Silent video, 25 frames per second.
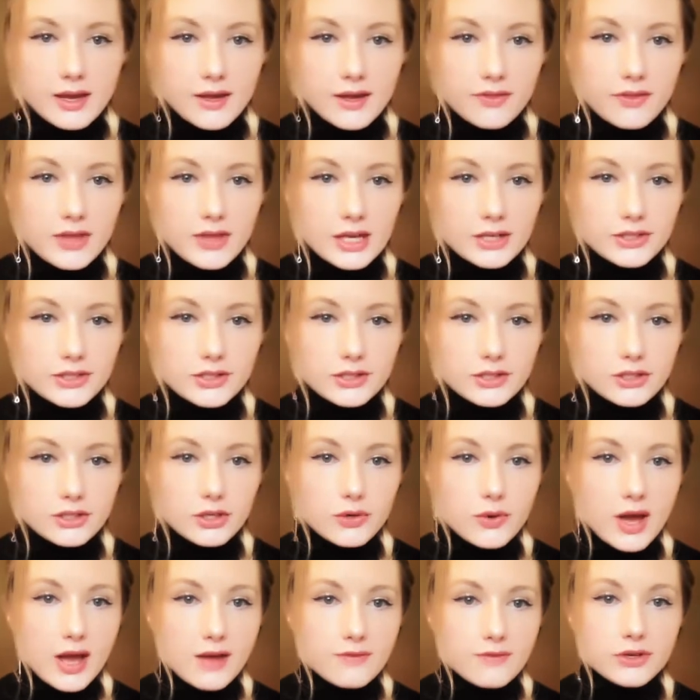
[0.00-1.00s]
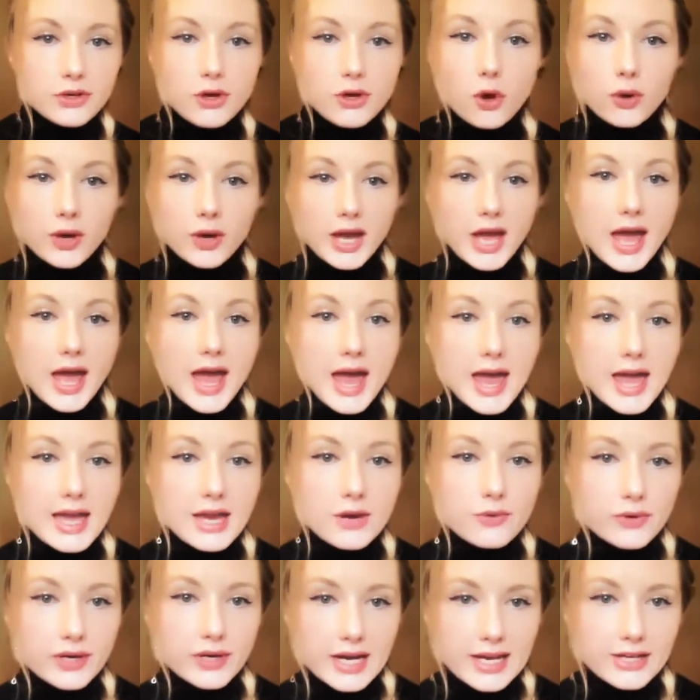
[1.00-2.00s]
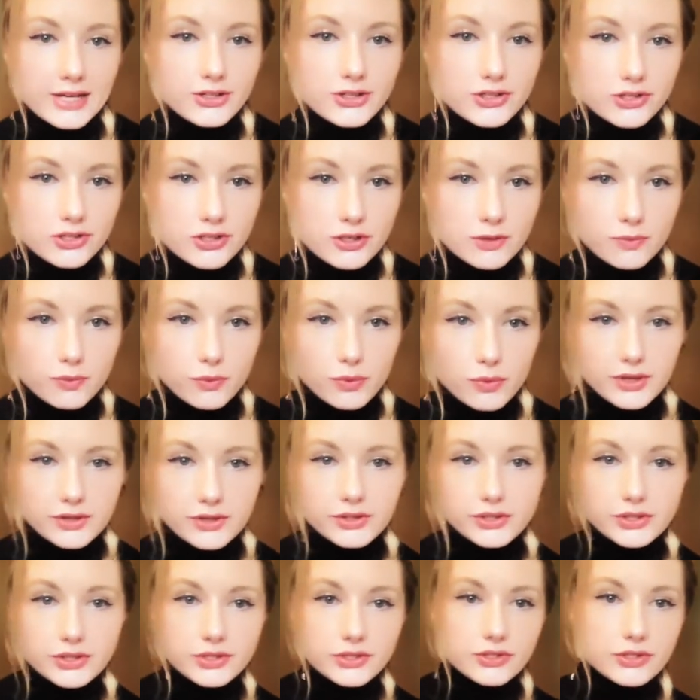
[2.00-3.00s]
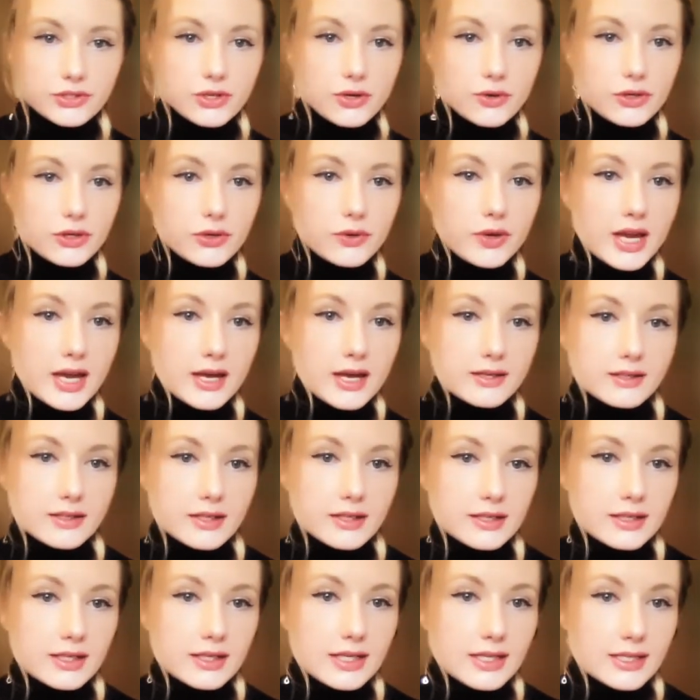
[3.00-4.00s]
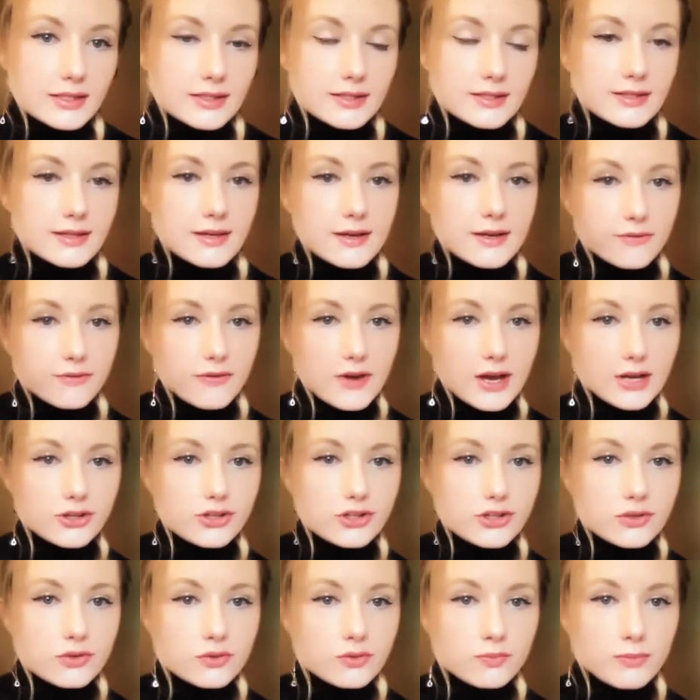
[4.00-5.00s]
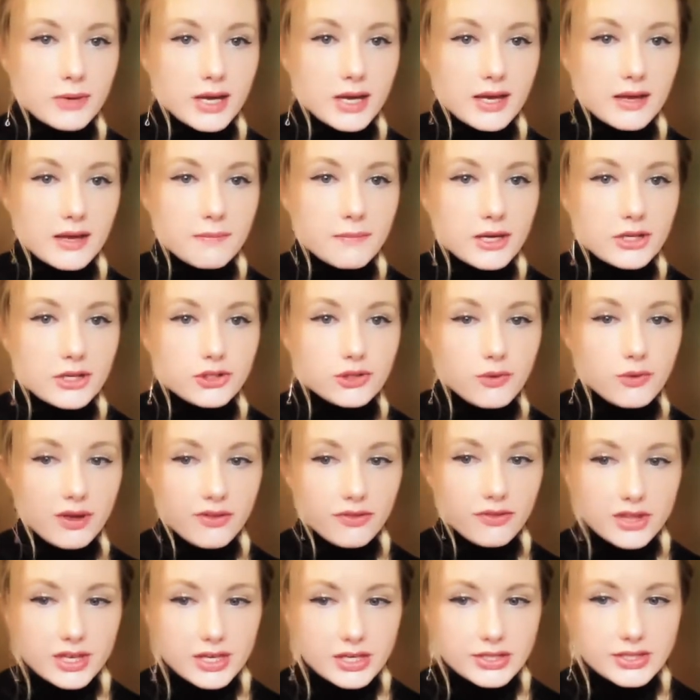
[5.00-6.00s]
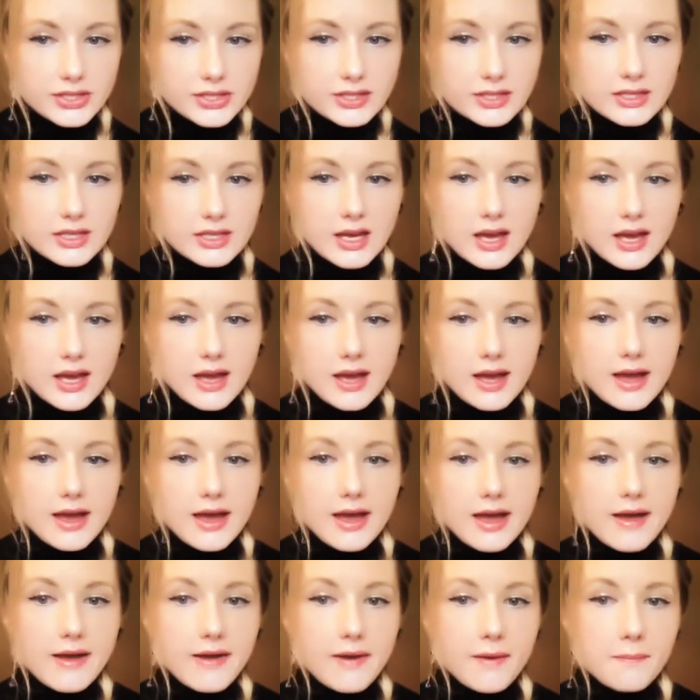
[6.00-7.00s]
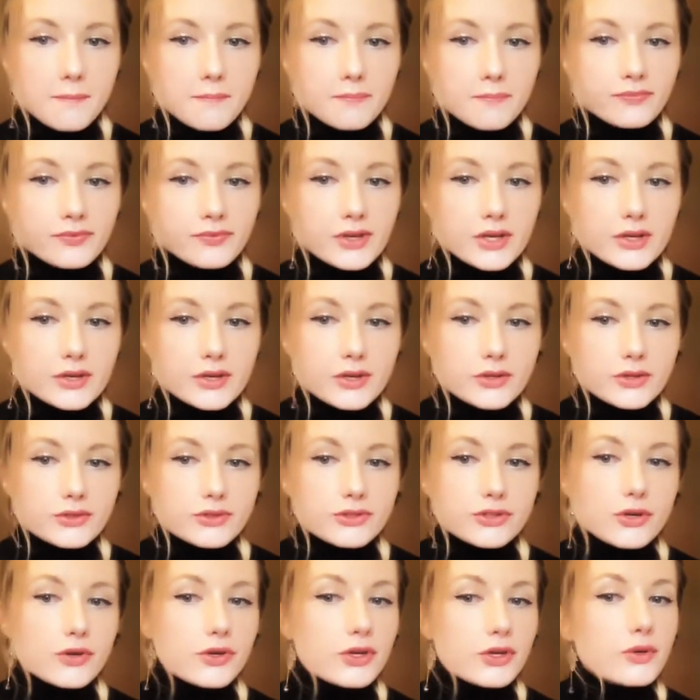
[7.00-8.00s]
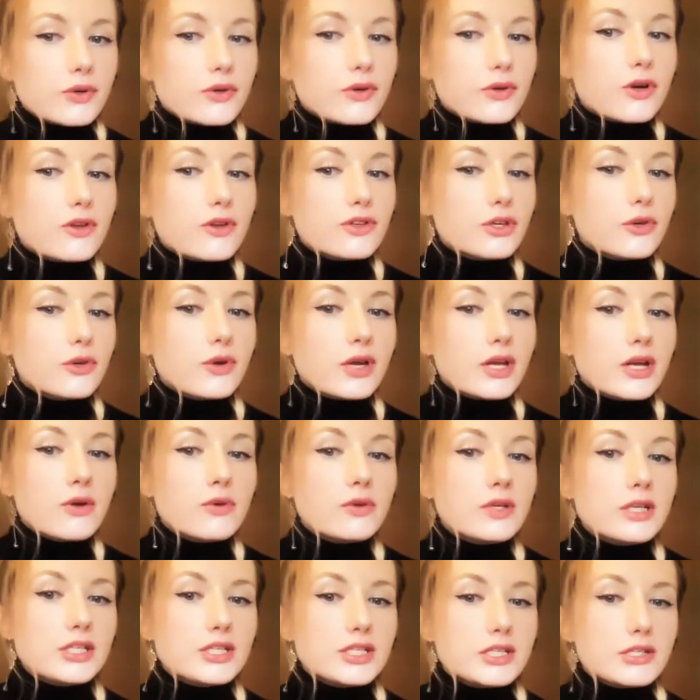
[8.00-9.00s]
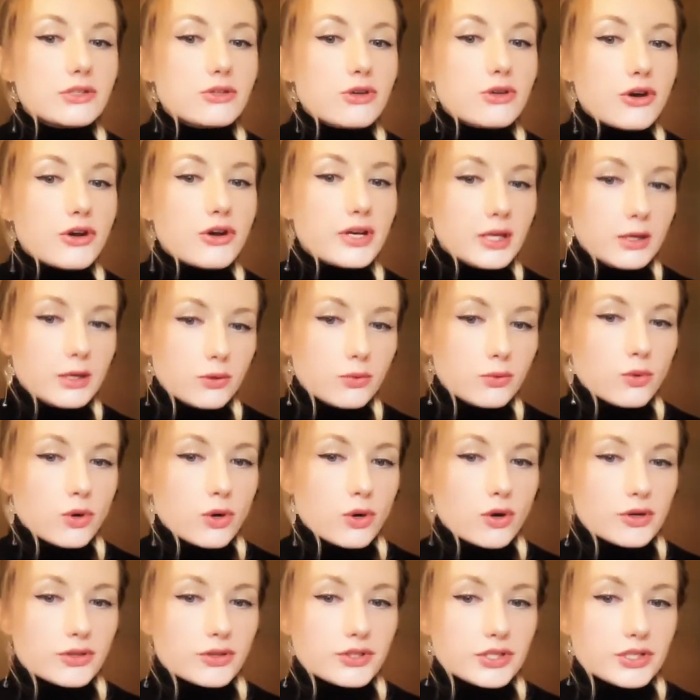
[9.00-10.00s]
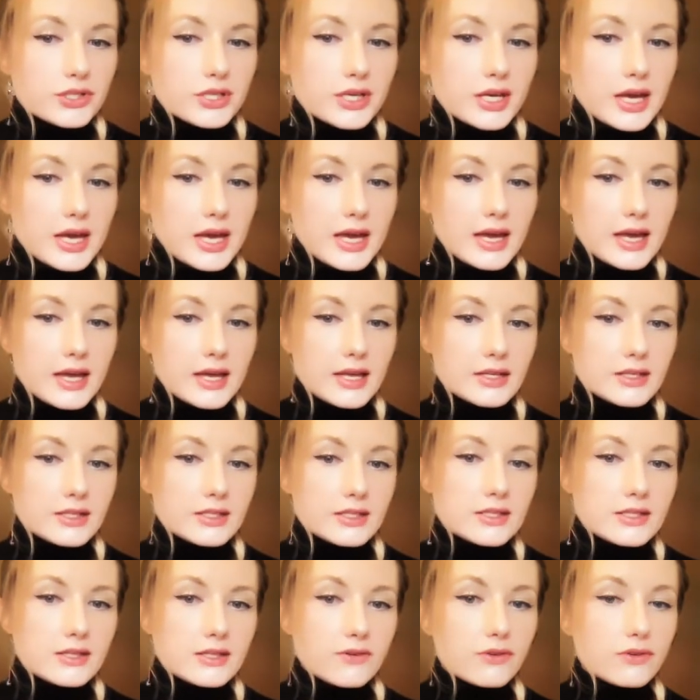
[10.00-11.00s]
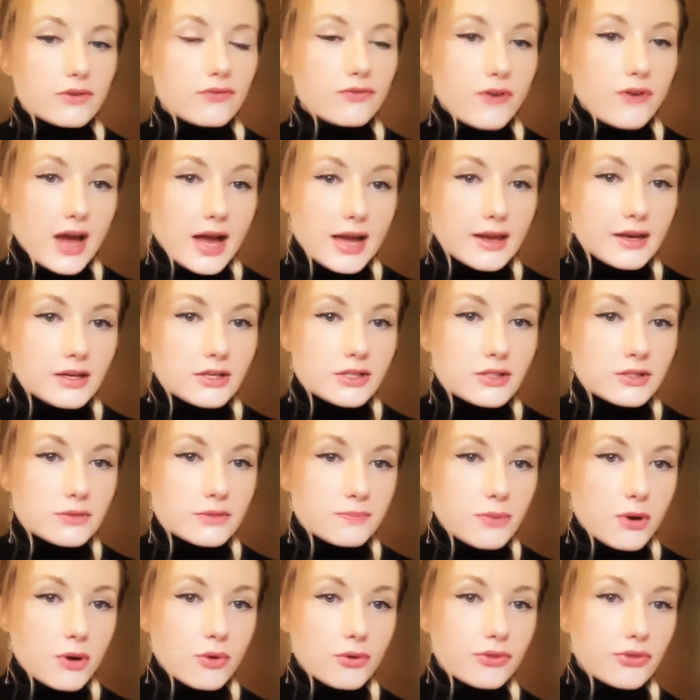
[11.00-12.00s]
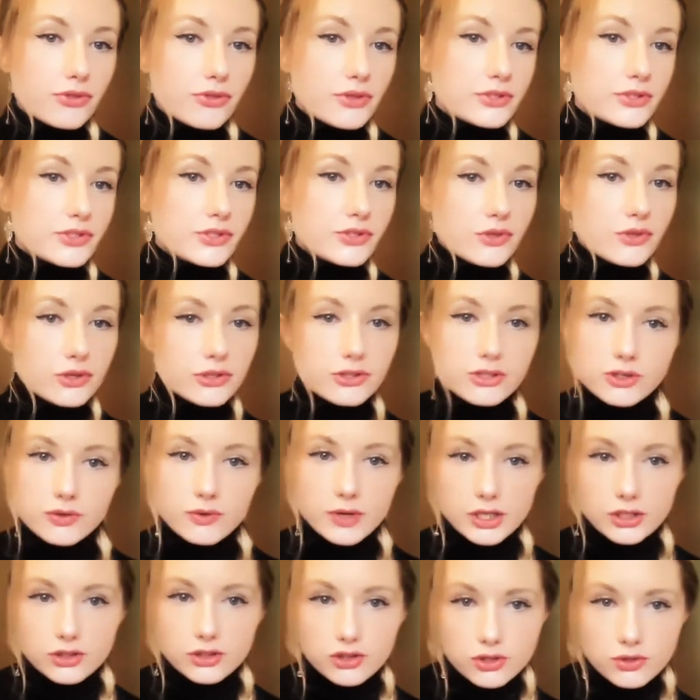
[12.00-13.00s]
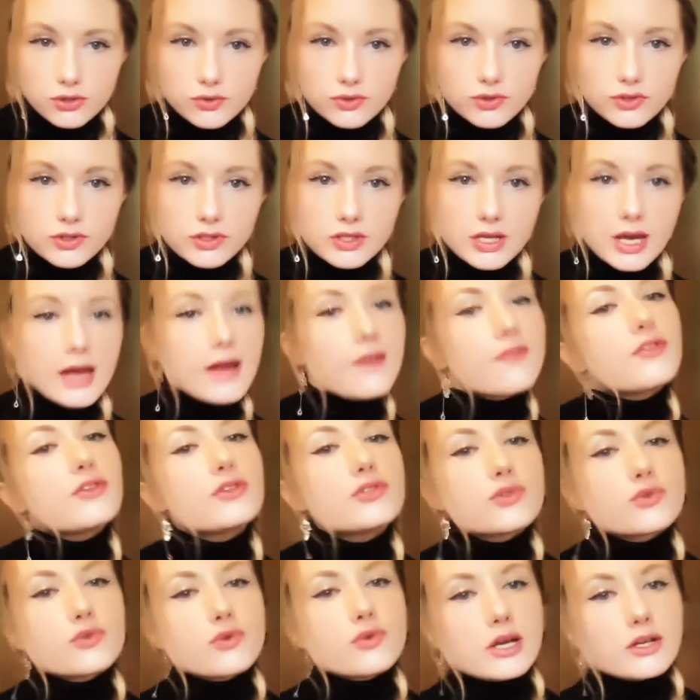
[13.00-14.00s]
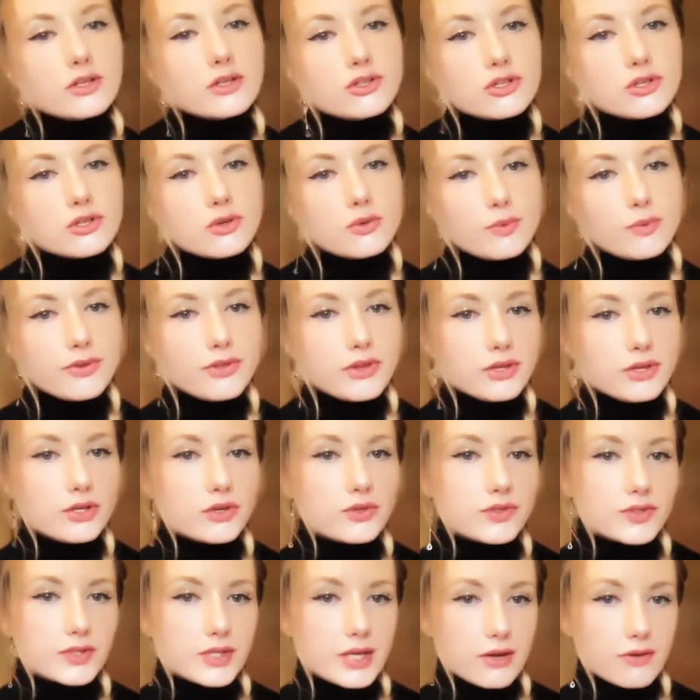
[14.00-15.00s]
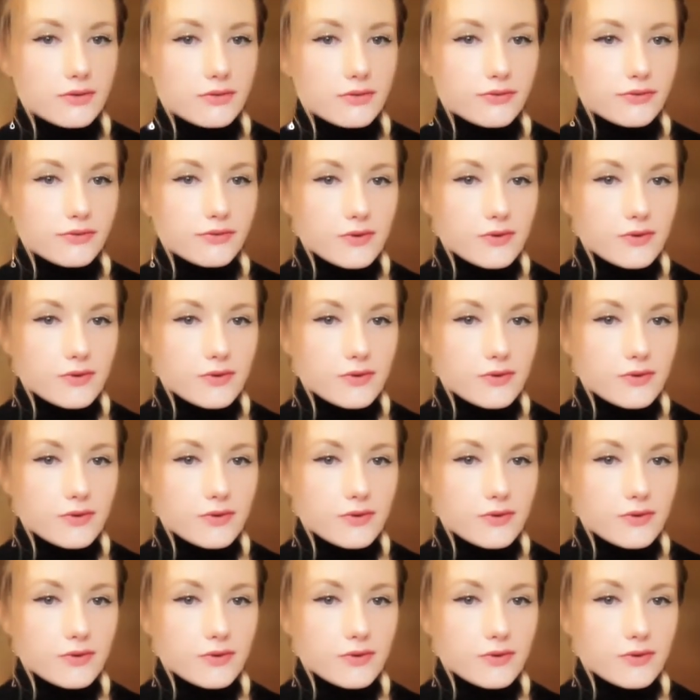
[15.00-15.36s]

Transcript: that you have an okay relationship with, so you can at least function by doing this. So you can only turn inward and find both this nurturing juice and the structure within yourself.